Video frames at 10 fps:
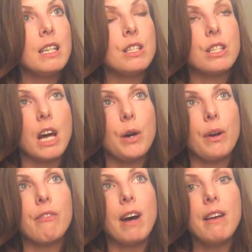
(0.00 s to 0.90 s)
So
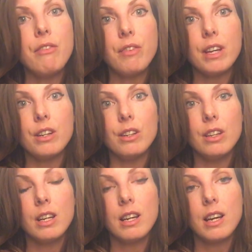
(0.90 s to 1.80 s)
if I feel
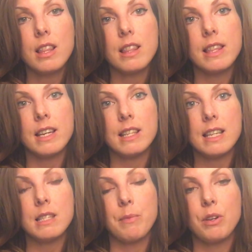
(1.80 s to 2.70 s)
that
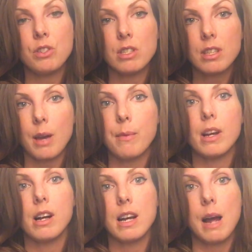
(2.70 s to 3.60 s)
these emotions coming
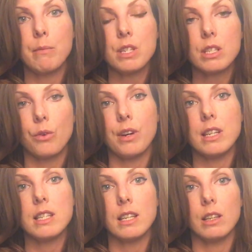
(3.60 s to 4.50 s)
on, I'm just going
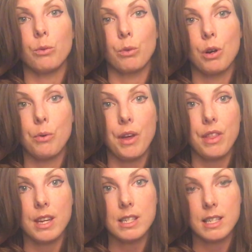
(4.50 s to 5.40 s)
to roll with
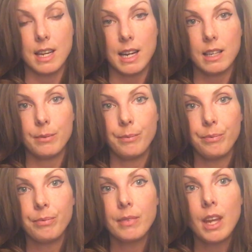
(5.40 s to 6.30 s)
it tonight,
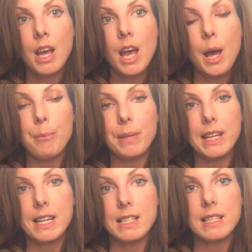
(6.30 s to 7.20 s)

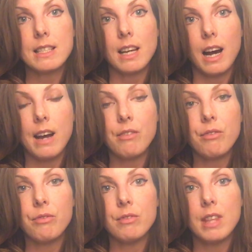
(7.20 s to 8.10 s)
because
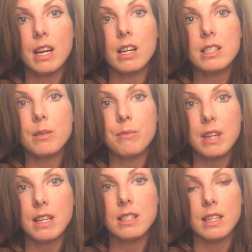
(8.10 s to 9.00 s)
there are some
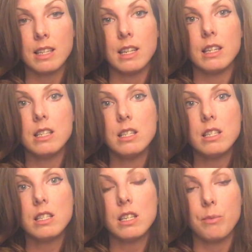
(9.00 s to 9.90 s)
things that need
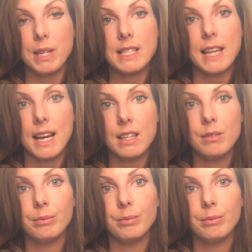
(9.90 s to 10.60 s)
to be said.